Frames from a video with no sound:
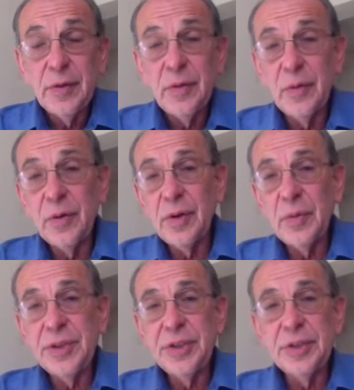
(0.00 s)
or
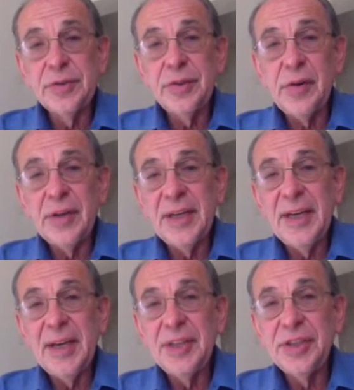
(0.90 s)
when children are
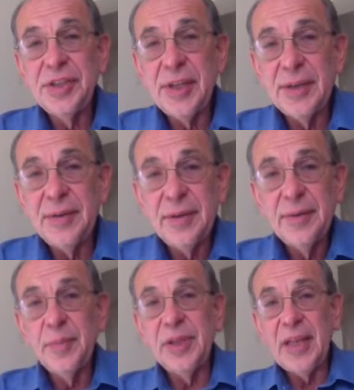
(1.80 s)
engaged in
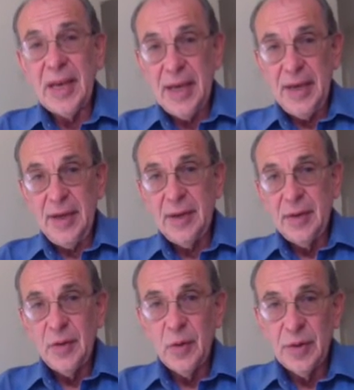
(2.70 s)
play
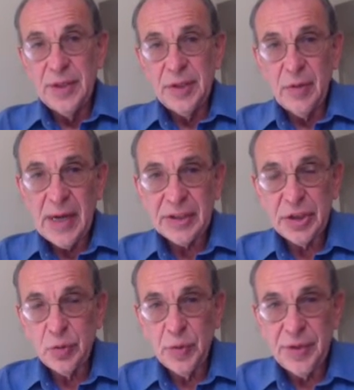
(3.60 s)
or
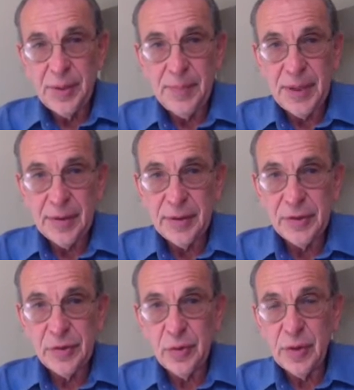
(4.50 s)
interactions with their
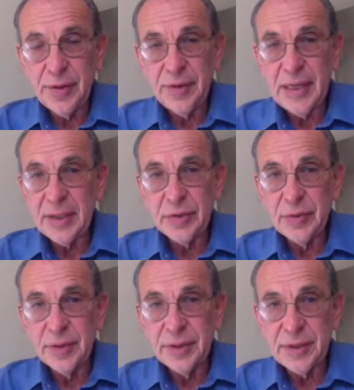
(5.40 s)
parents or other
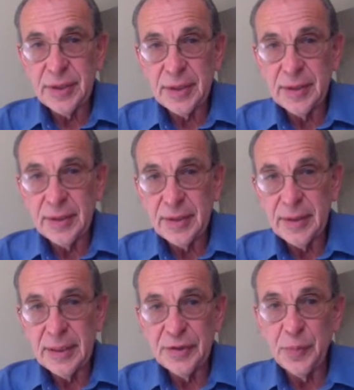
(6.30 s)
naturalistic
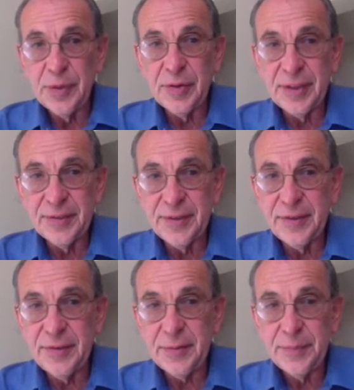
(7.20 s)

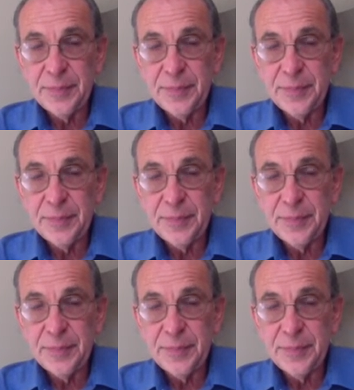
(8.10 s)
experiences.